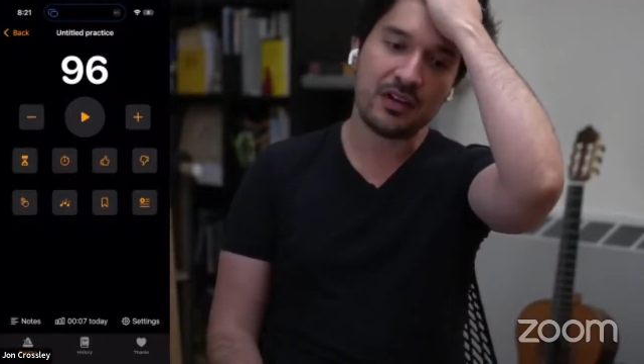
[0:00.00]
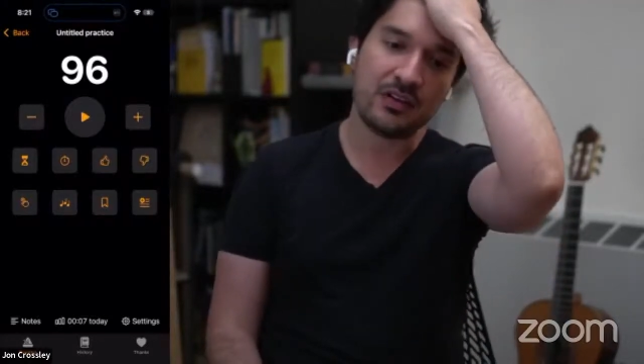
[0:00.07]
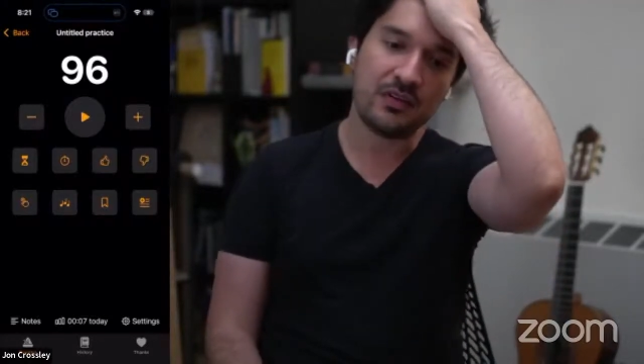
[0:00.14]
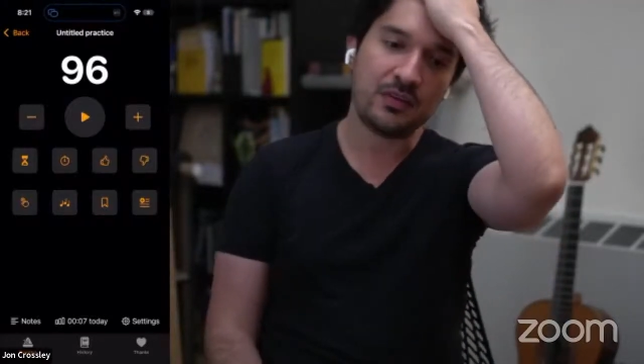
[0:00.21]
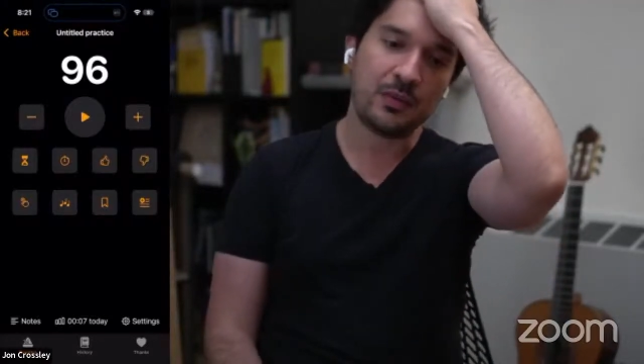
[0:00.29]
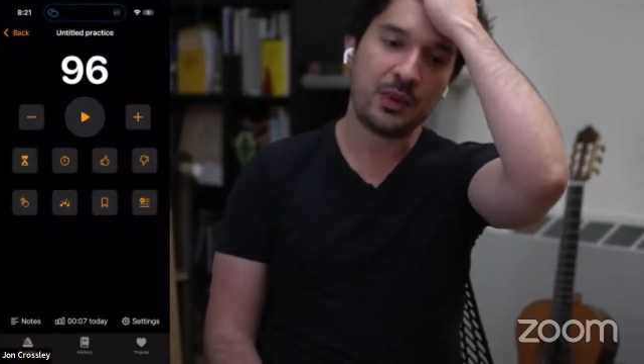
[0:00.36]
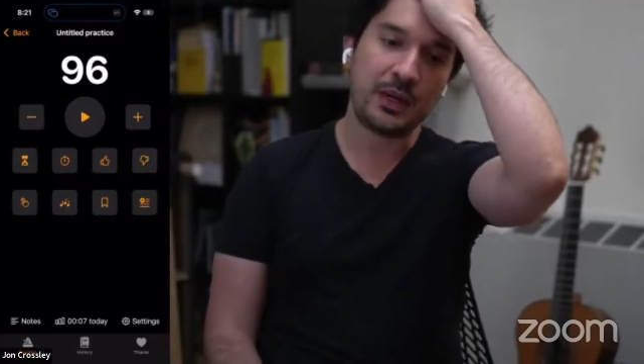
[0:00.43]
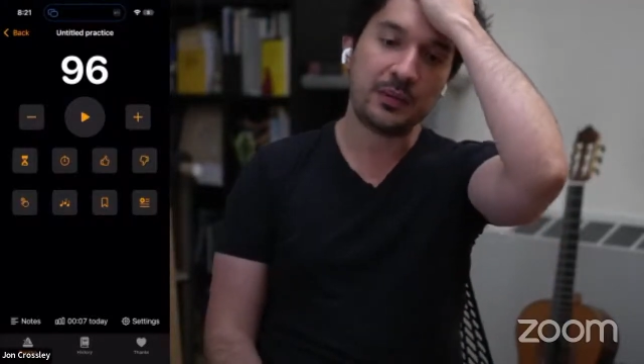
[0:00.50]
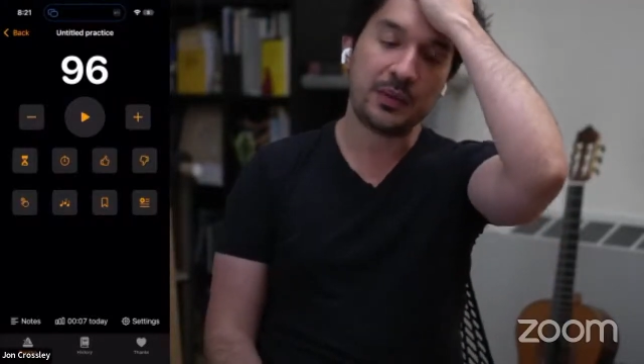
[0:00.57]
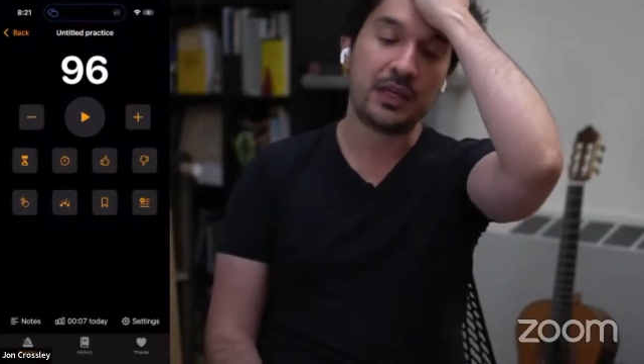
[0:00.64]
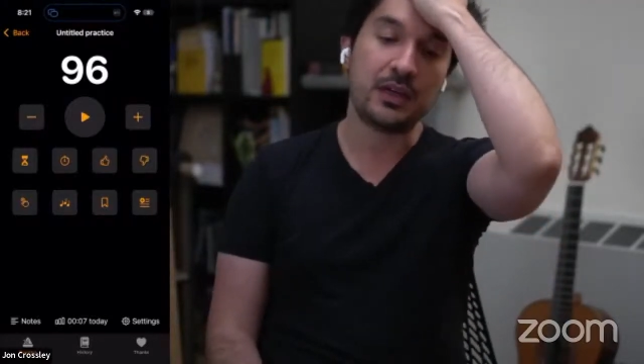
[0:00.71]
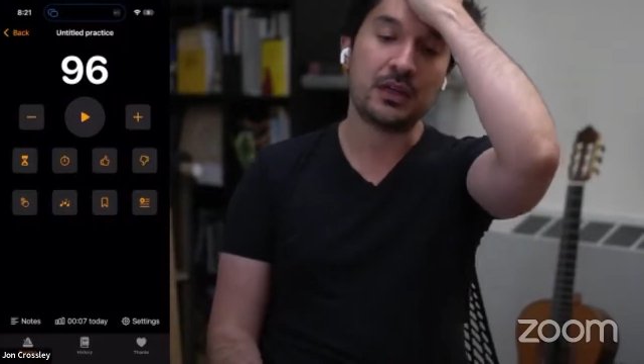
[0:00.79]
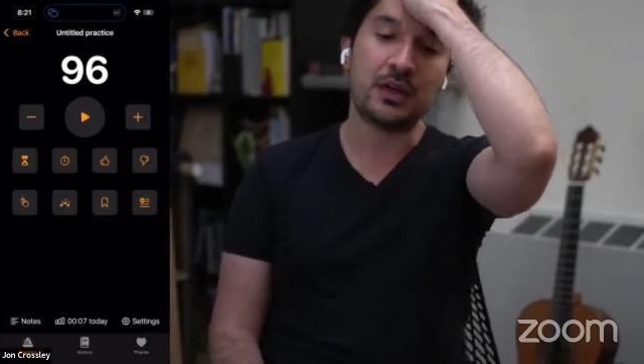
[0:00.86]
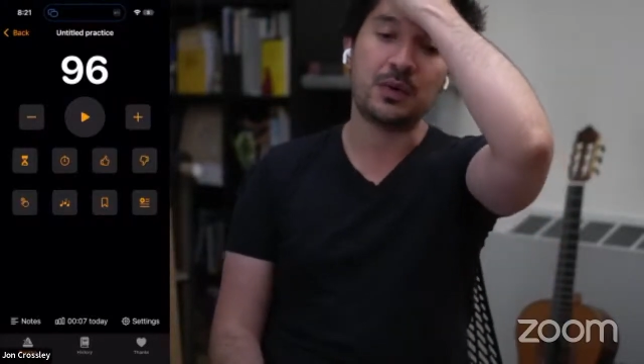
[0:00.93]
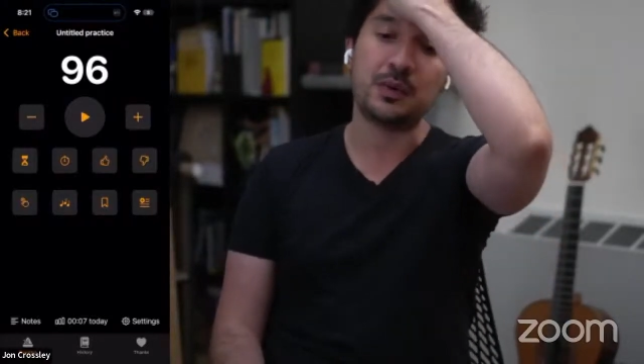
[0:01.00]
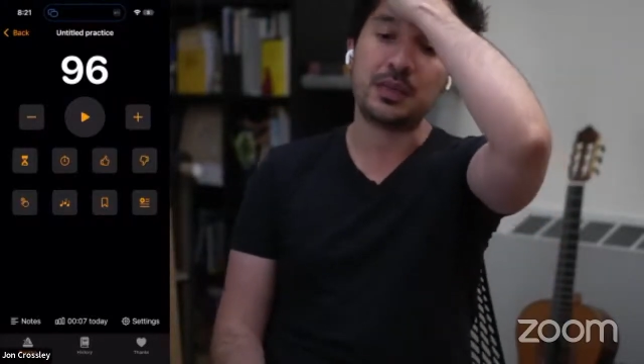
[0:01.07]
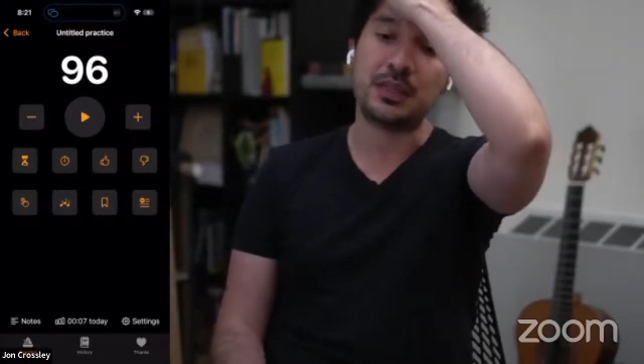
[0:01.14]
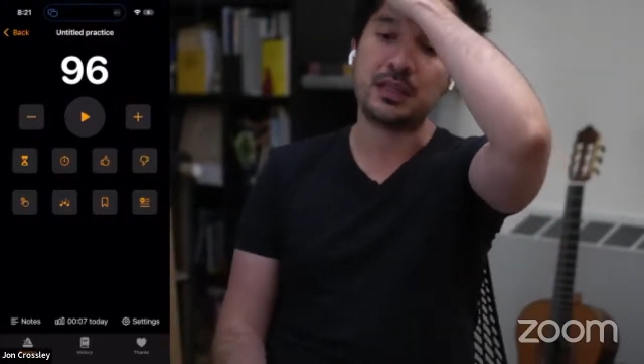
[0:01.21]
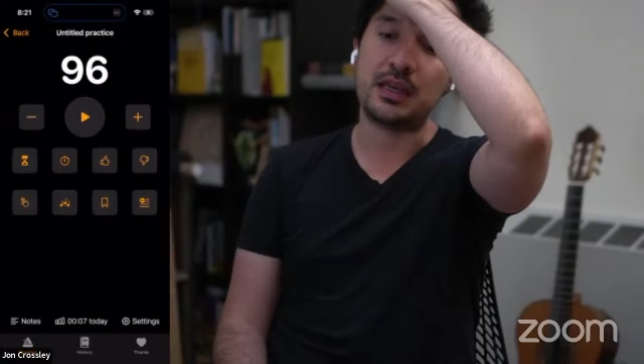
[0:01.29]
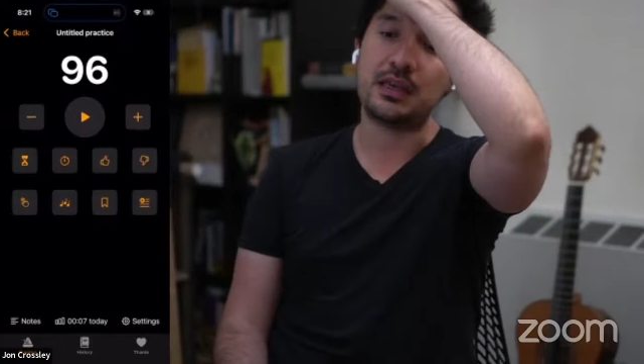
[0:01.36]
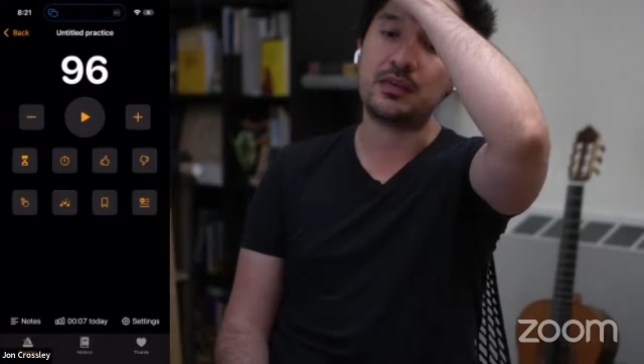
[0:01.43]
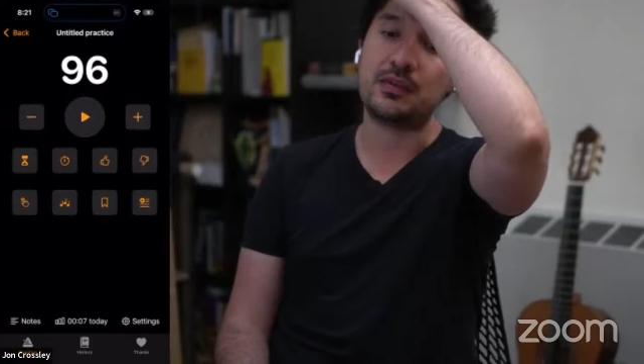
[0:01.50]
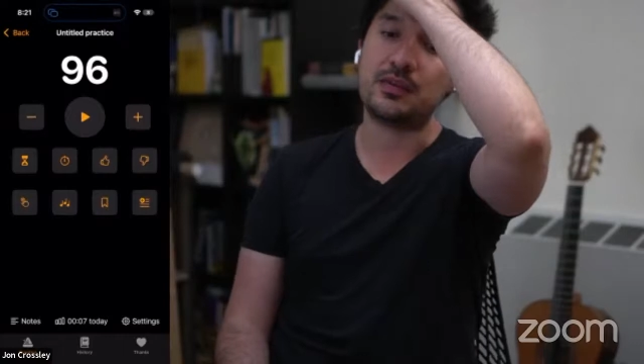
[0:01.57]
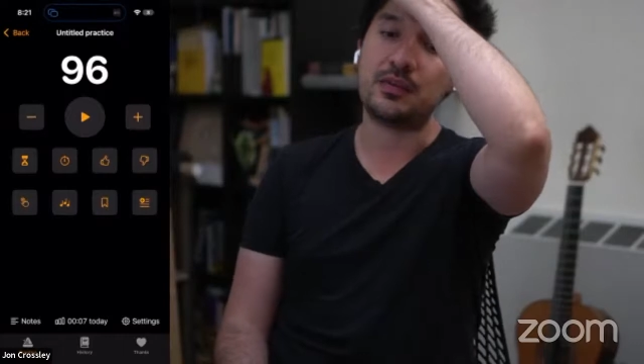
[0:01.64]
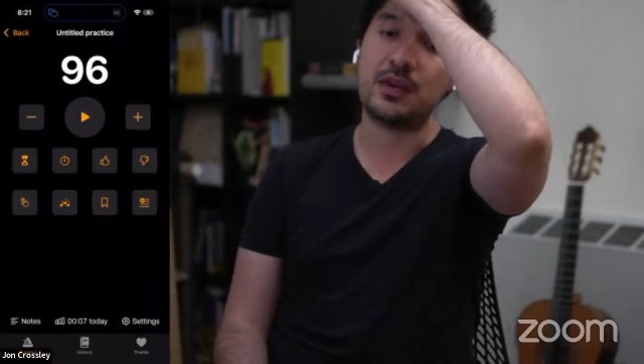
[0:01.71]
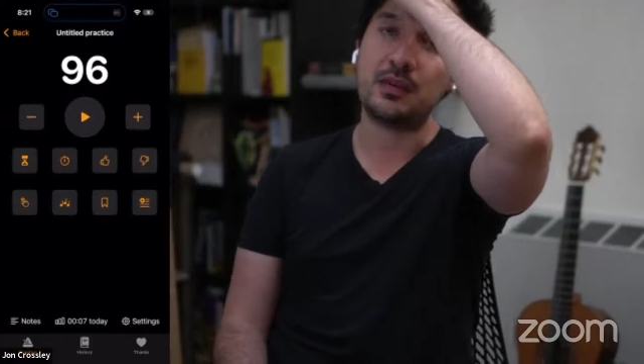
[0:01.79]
of where we could go with this